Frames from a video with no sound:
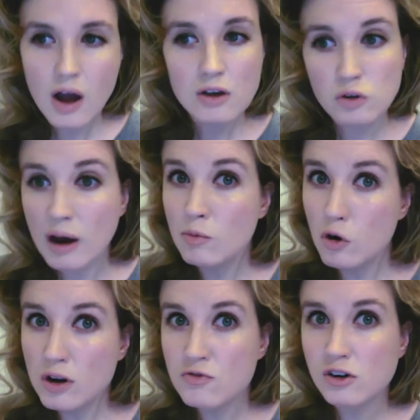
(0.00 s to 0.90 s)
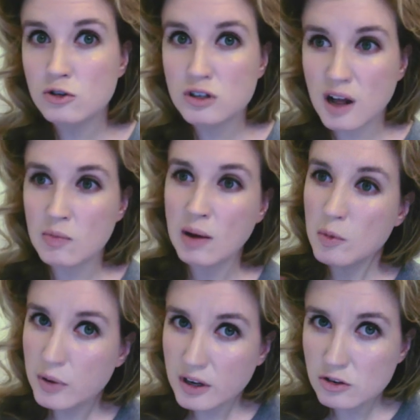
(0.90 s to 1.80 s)
So I'm rooting for Idris Elba. I'm a
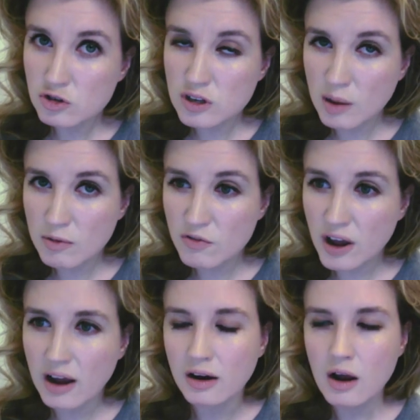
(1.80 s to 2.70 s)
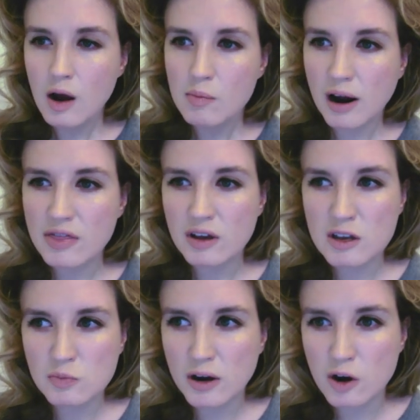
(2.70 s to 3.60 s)
big Idris Elba fan, but I think
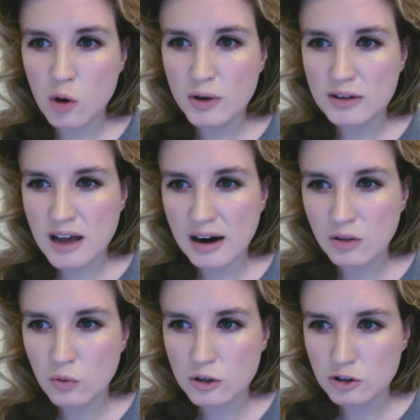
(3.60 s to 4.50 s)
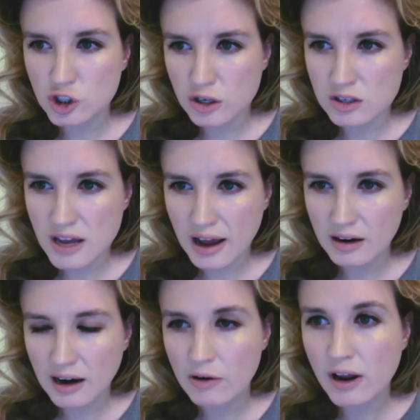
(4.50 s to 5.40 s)
he's by no means out of the woods just yet.
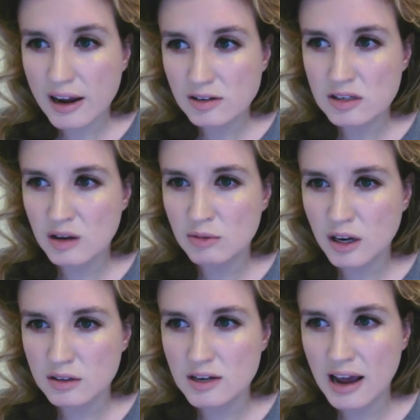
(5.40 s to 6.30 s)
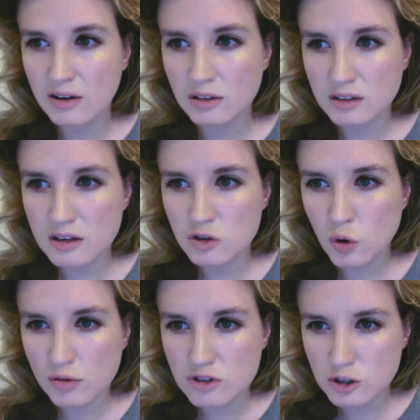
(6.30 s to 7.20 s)
And I would hate to see him get entangled in this
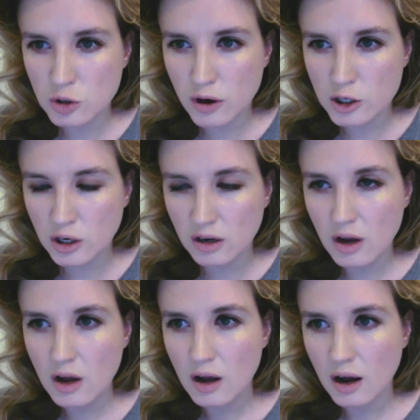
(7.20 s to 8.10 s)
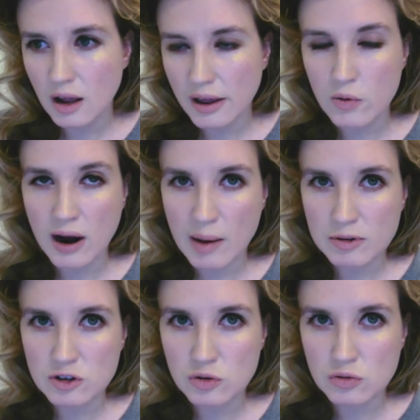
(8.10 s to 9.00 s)
sort of situation, like what
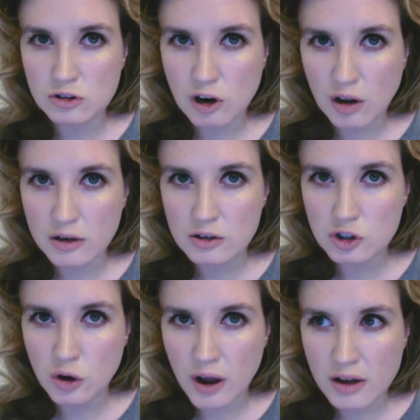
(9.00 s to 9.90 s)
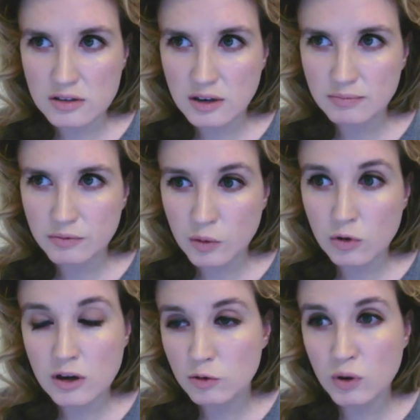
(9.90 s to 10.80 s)
happened to Scarlett Johansson.
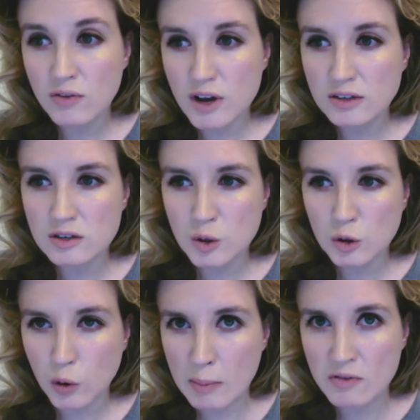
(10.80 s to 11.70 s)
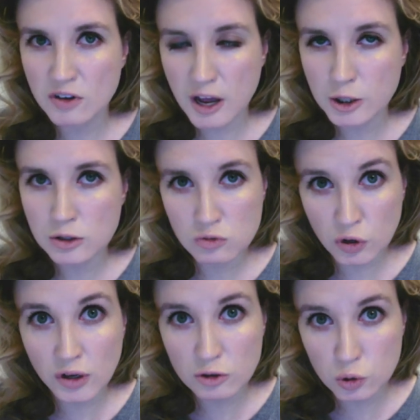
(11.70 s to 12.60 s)
And we have yet to see what the ramifications
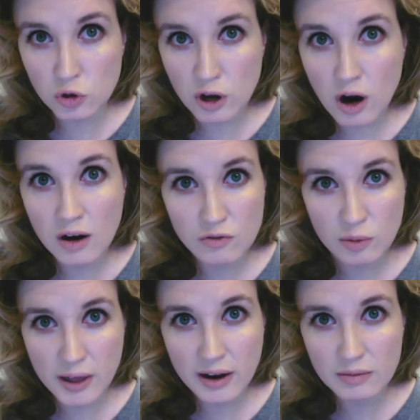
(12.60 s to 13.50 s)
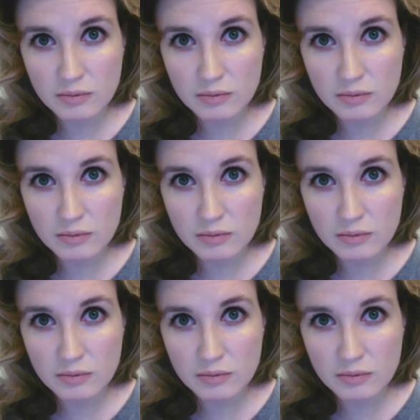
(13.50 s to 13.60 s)
really truly are from that.